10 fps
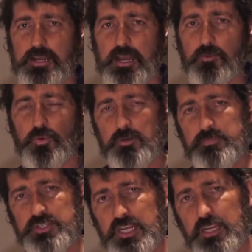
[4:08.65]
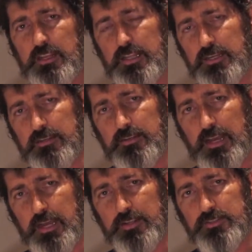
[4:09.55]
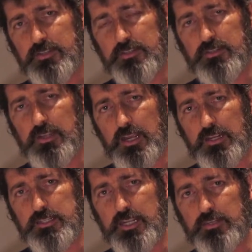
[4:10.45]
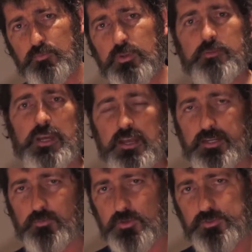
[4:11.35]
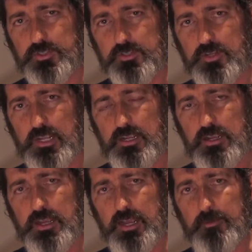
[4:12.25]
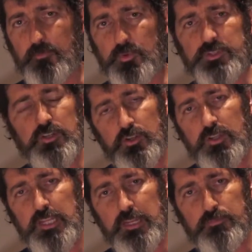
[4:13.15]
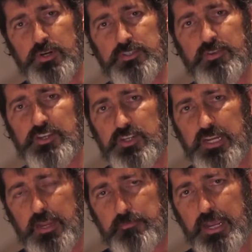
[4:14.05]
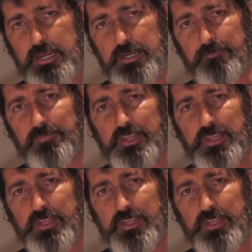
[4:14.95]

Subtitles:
One particular artist and architect, William Hardy Wilson, was an early preservation campaigner.